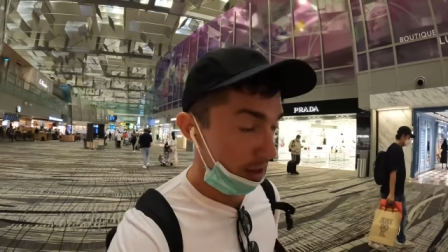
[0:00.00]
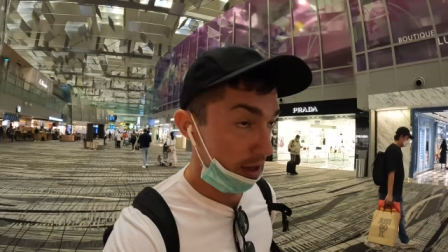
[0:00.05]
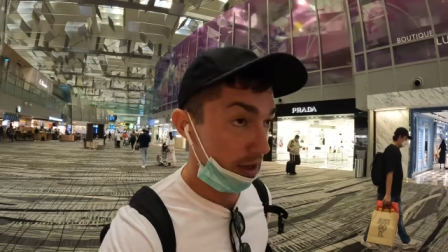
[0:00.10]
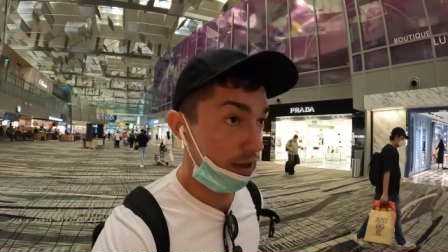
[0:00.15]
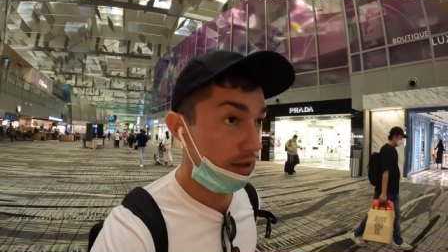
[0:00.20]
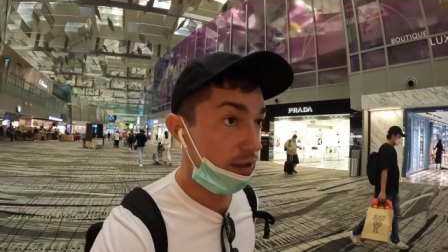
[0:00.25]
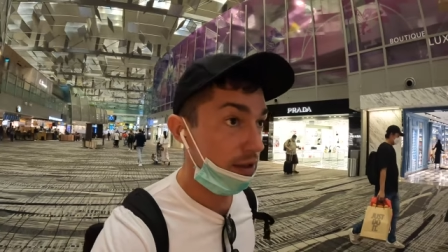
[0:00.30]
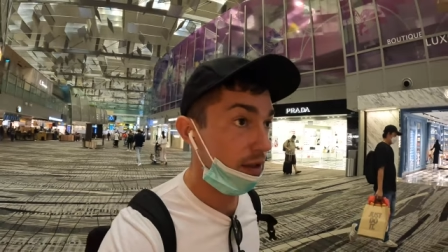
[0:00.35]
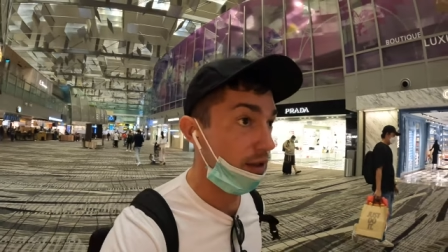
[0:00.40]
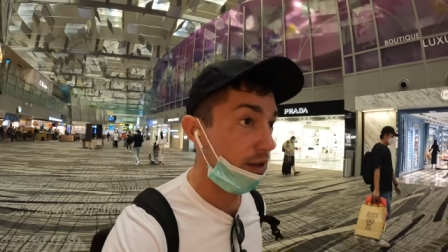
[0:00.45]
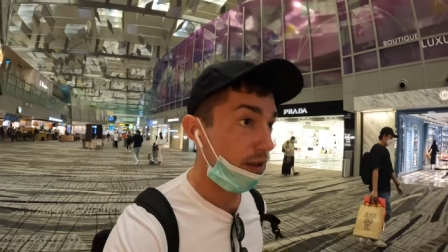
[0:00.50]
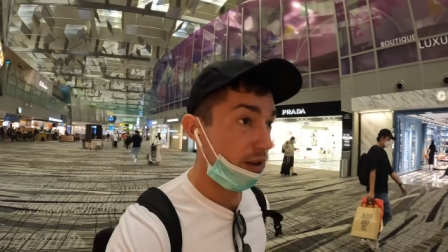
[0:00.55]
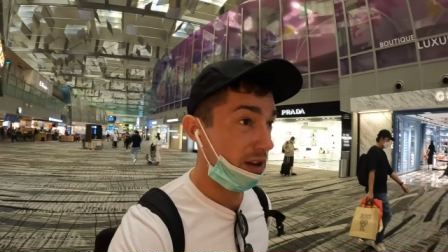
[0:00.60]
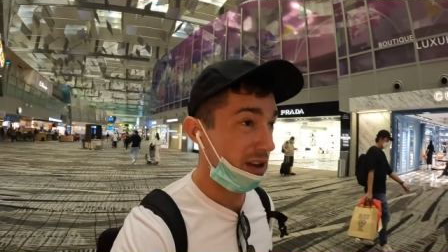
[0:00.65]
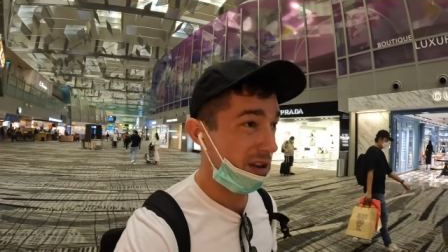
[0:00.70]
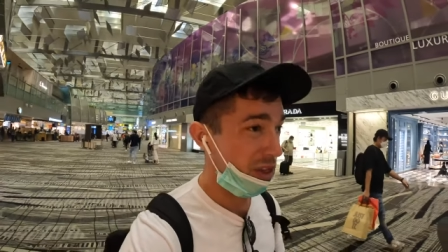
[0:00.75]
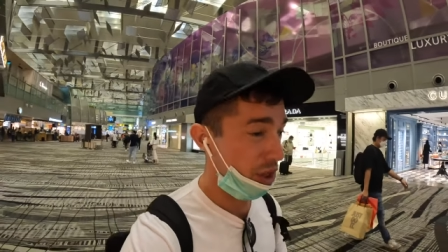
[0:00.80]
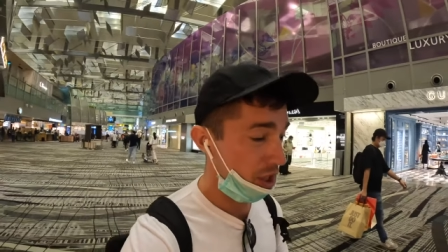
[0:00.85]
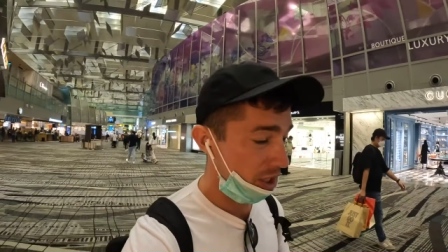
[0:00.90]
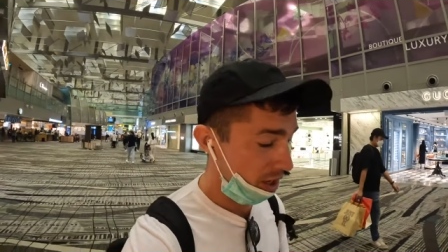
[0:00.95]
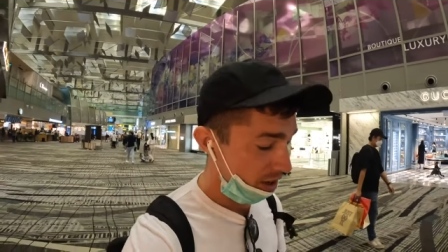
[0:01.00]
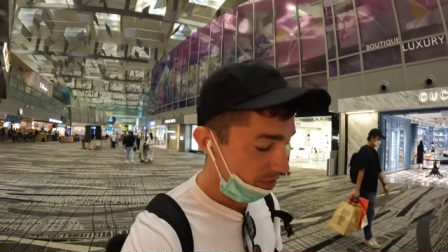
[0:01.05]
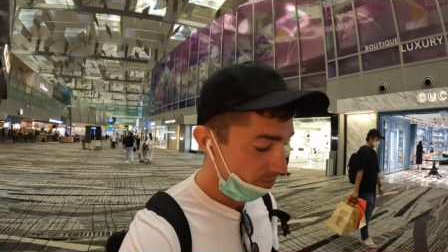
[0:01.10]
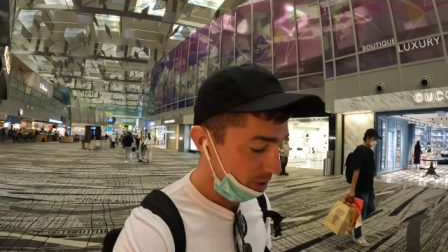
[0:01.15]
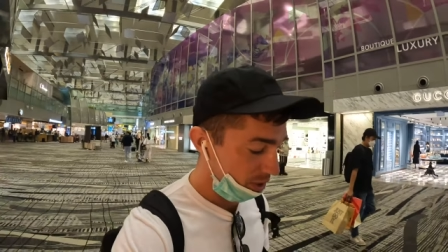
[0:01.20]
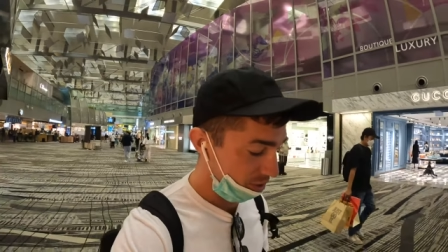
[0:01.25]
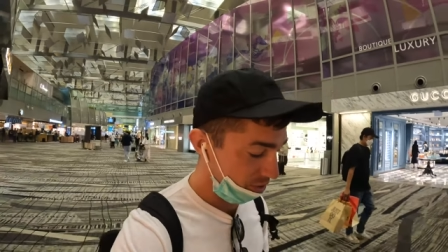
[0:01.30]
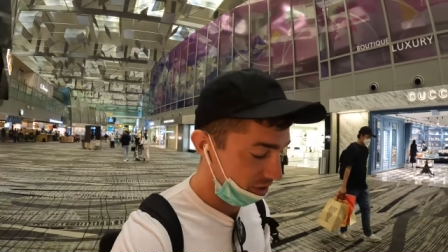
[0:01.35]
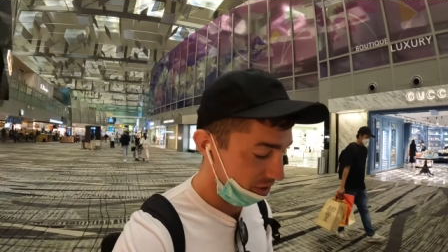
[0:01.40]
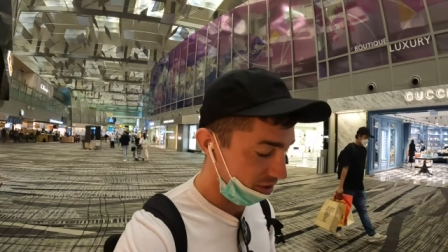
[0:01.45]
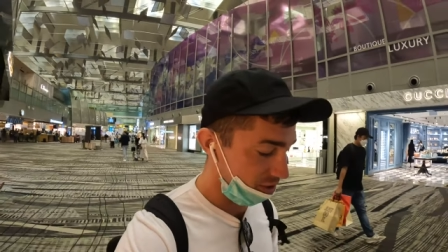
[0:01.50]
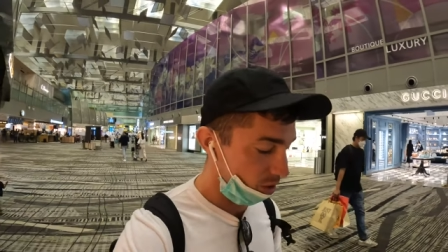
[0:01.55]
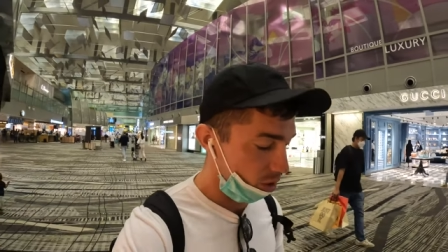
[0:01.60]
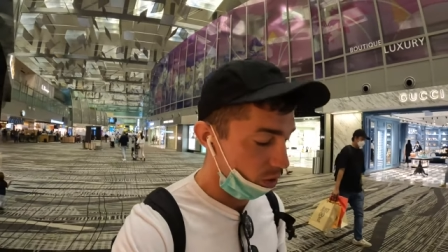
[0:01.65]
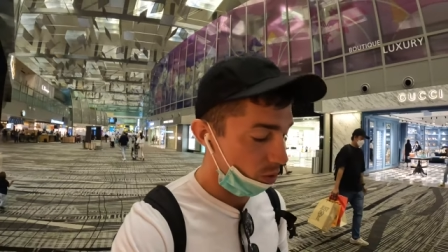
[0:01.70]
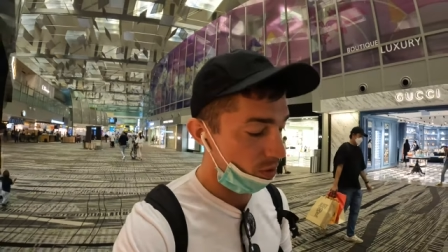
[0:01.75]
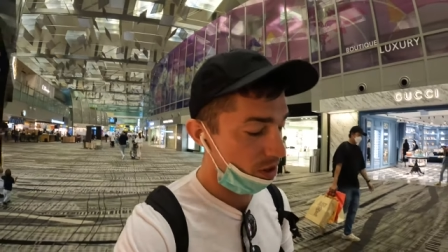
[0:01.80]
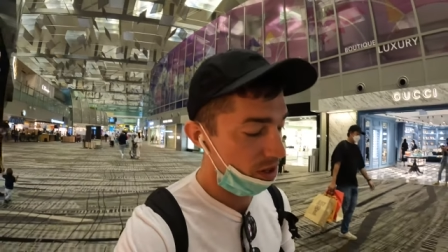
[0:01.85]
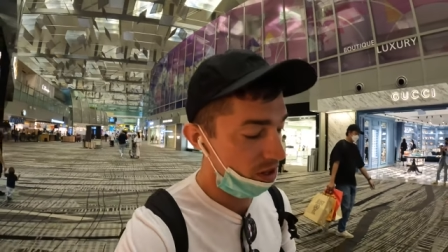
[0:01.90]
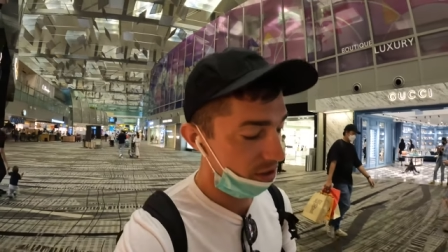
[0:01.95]
And I think I have middle seats the
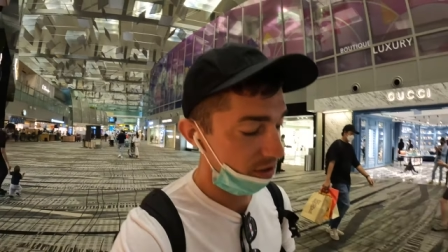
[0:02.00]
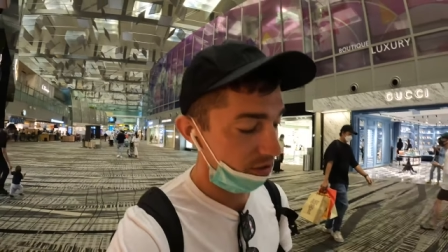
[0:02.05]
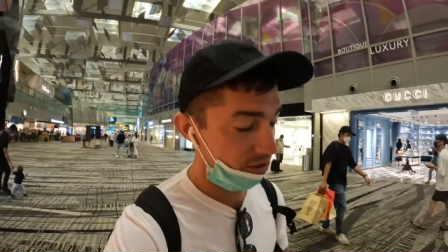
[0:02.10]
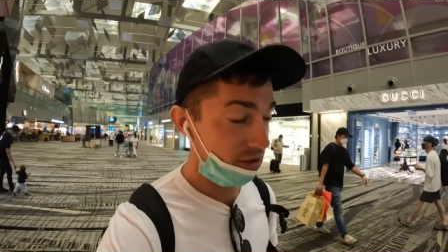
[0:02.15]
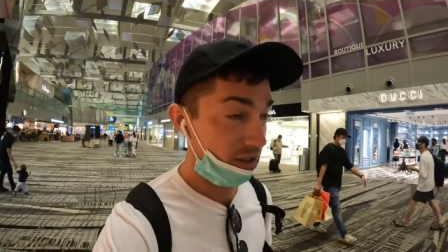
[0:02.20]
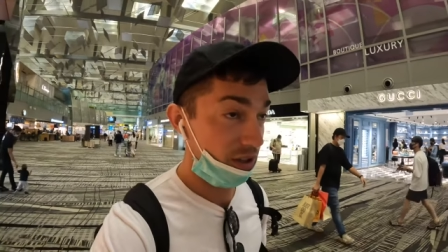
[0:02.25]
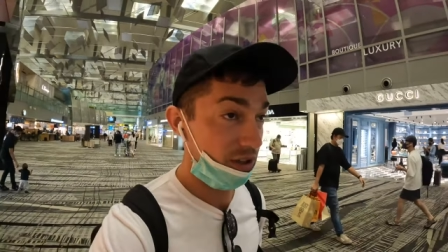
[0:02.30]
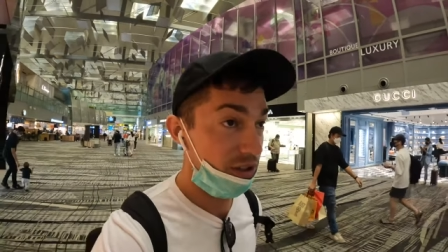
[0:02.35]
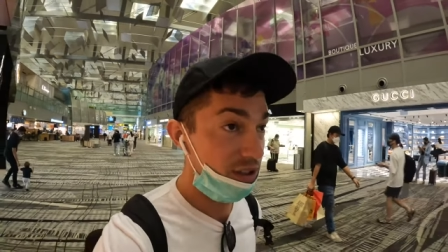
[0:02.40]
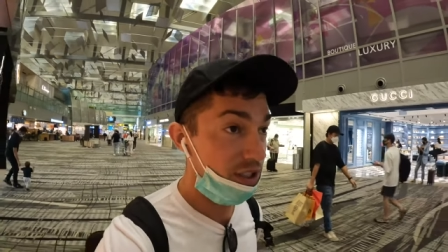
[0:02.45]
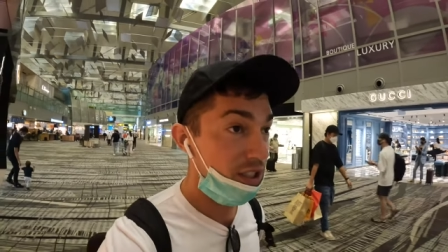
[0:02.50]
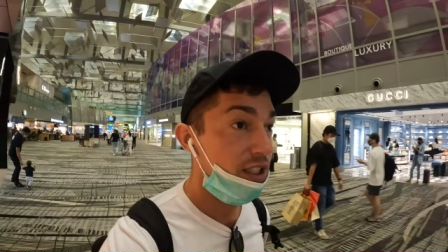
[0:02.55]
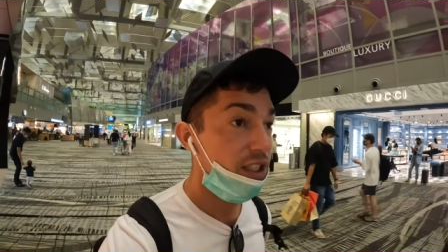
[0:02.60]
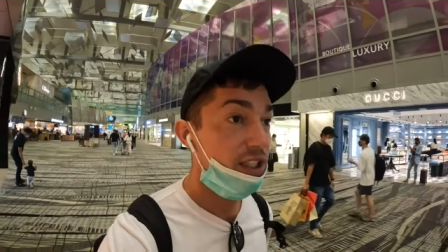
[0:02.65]
whole way though, so